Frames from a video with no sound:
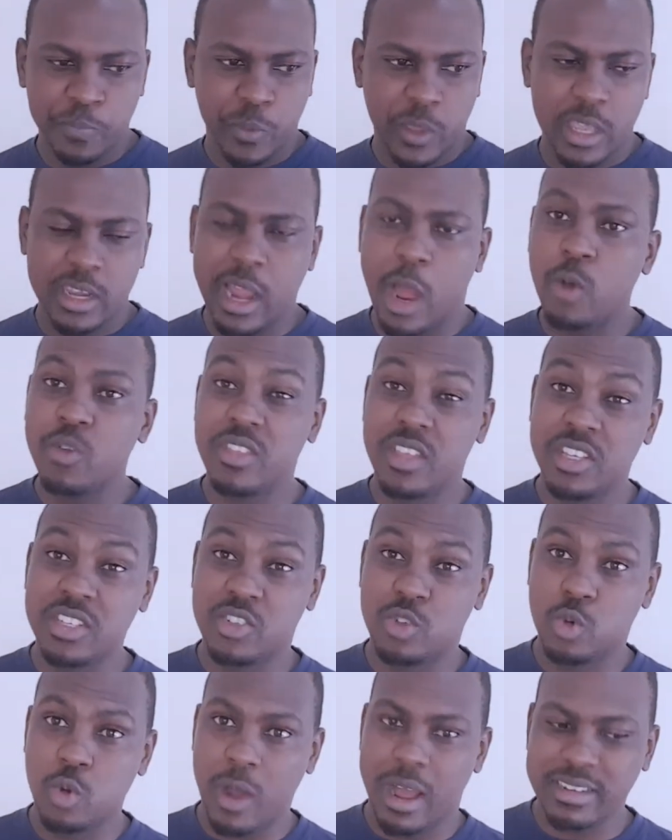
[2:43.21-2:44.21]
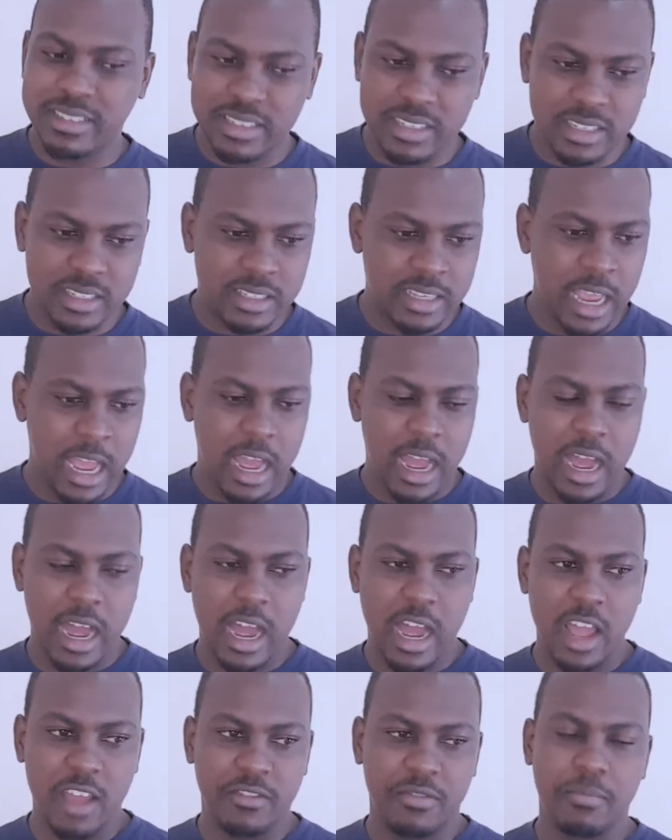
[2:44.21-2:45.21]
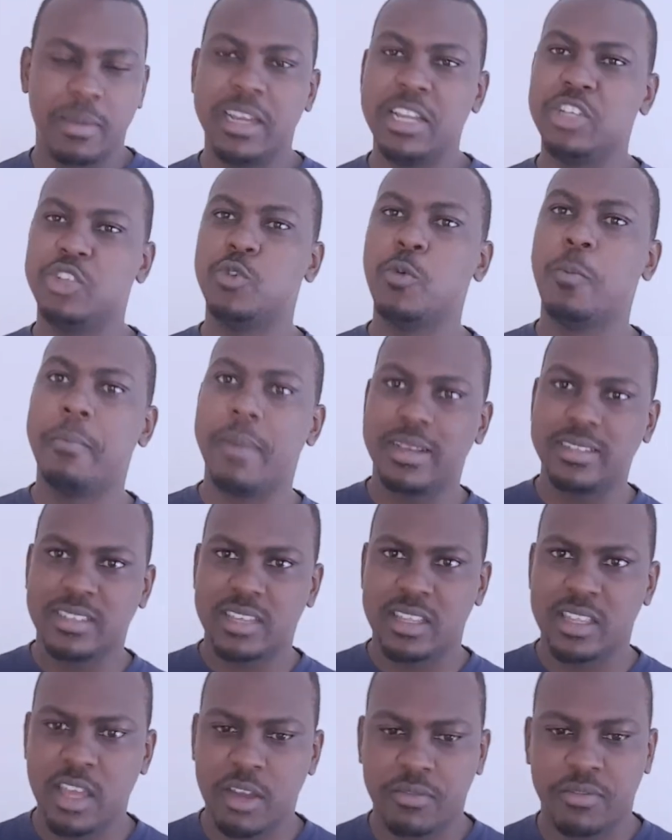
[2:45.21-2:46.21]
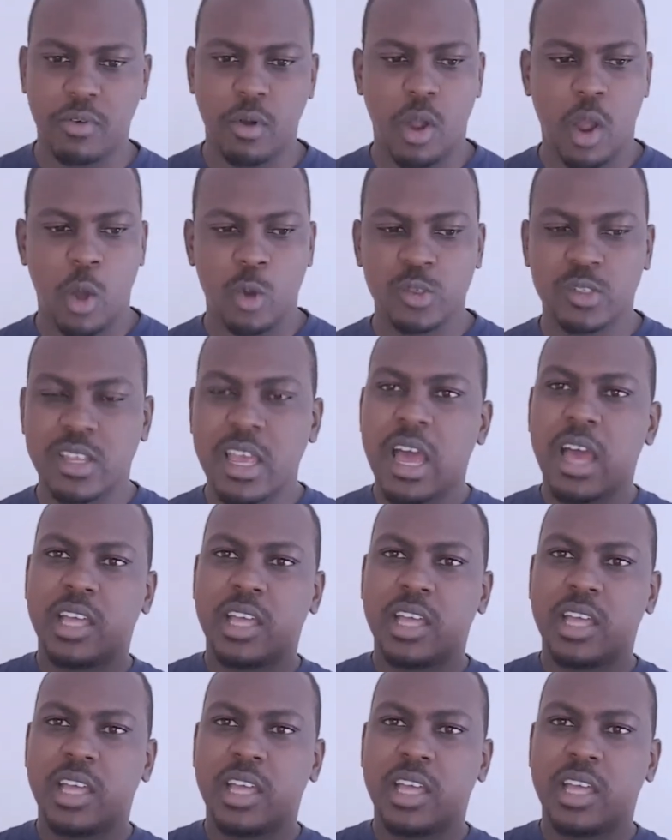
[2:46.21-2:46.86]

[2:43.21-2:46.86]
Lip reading: in how these two artists have managed to master their vocals,